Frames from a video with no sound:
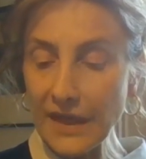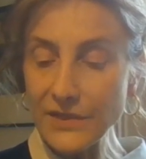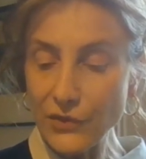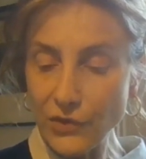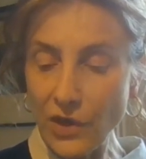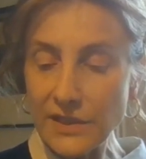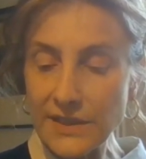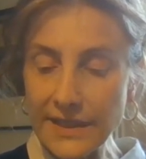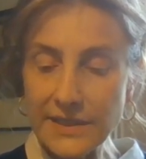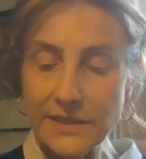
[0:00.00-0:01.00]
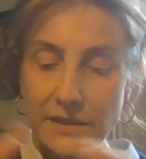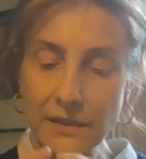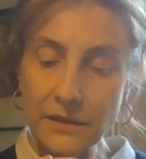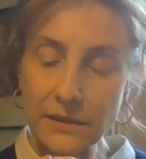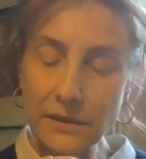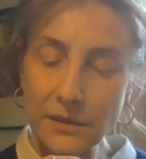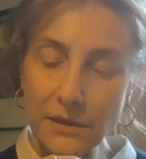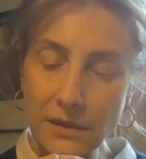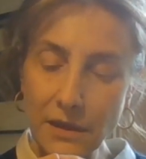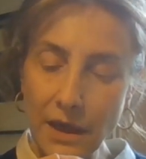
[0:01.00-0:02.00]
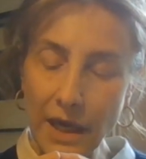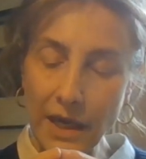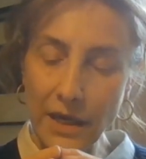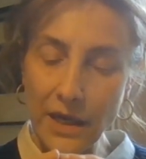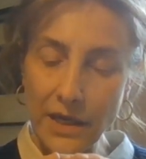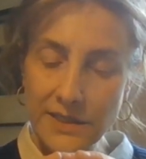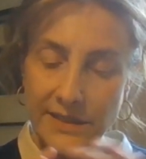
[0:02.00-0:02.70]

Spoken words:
instructed a